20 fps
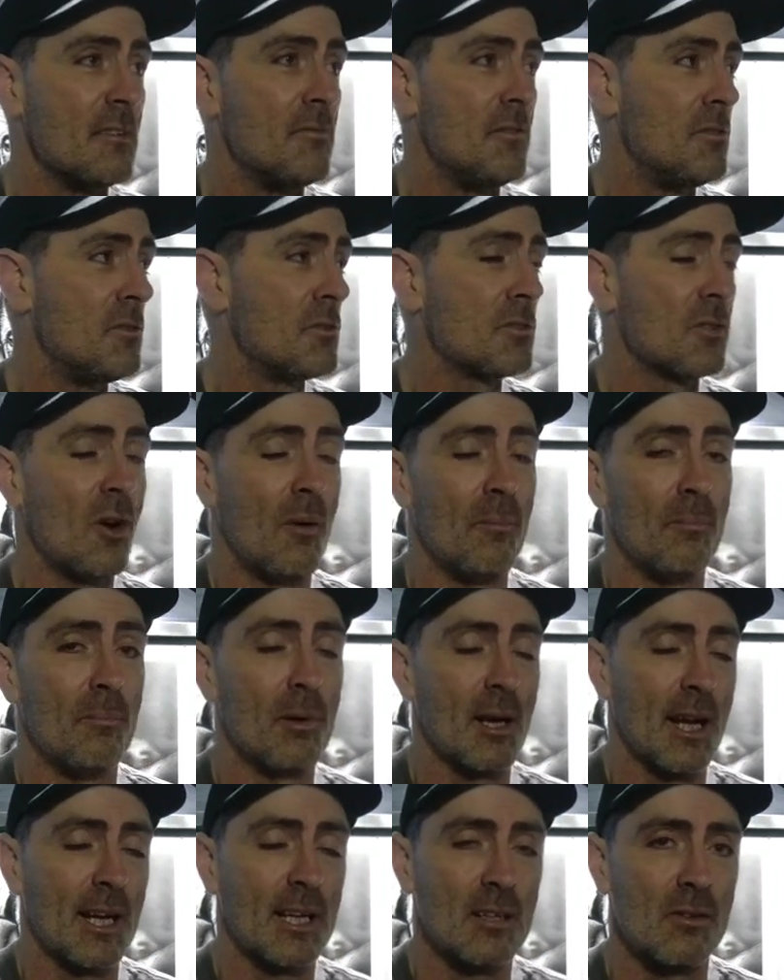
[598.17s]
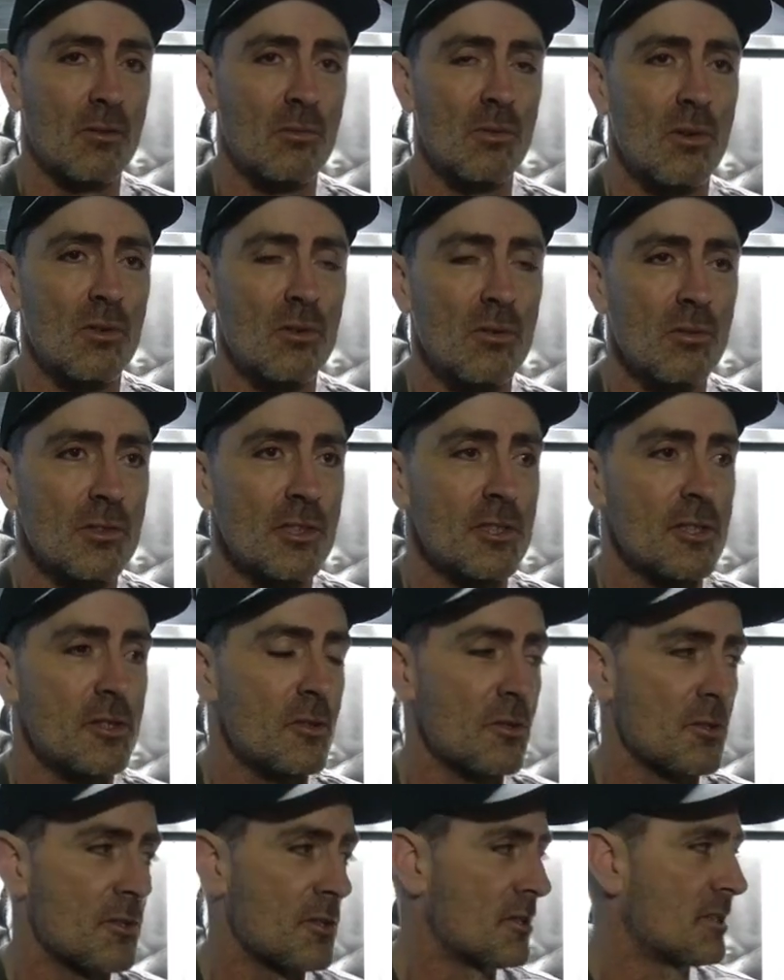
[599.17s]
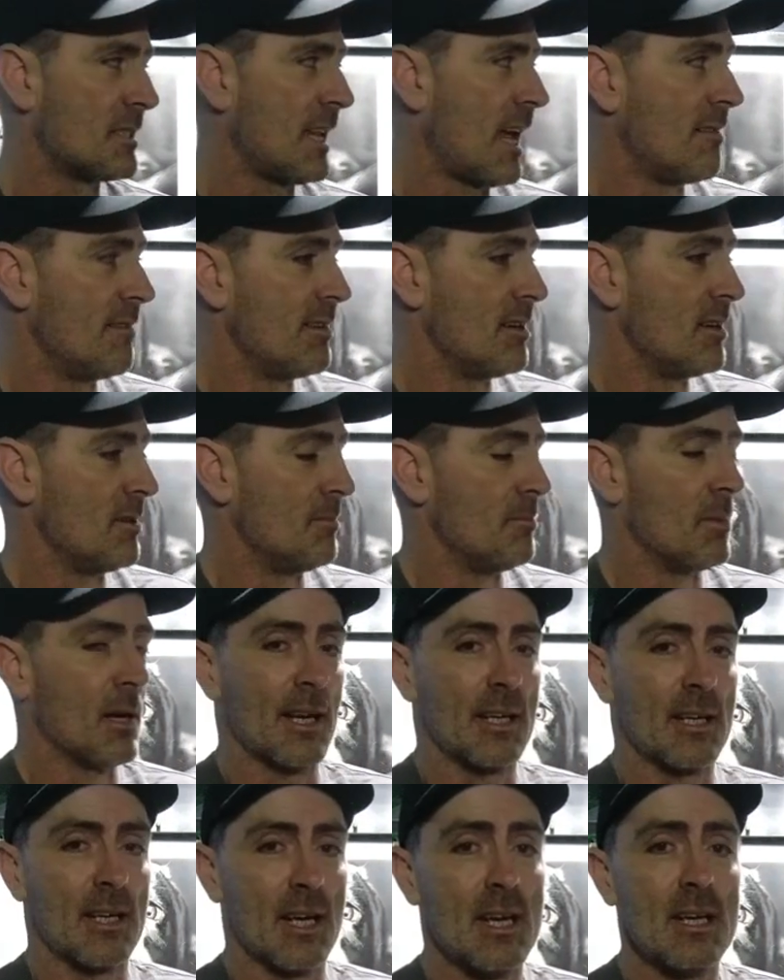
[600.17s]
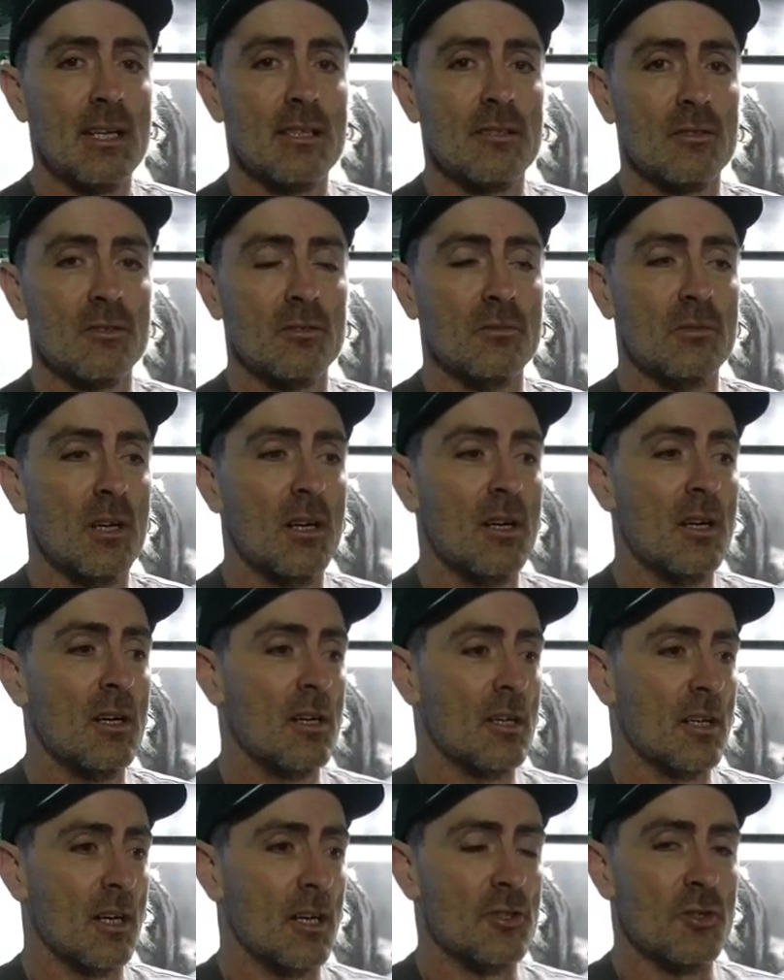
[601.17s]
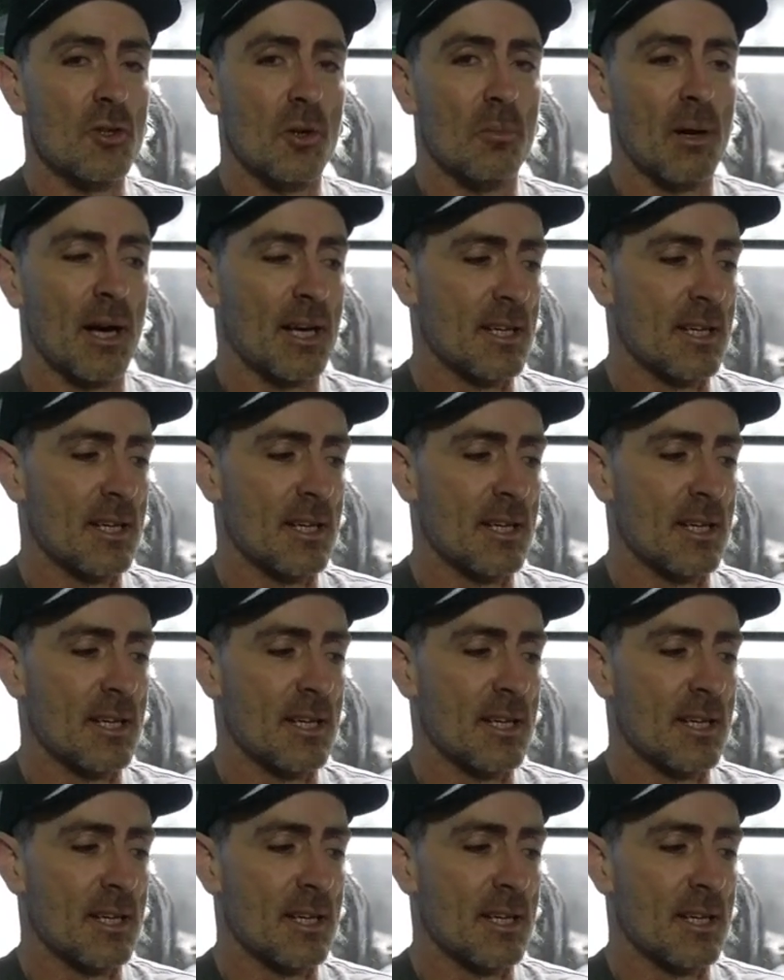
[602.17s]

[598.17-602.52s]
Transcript: If you've just got blank walls and you're just staring at a blank easel as you're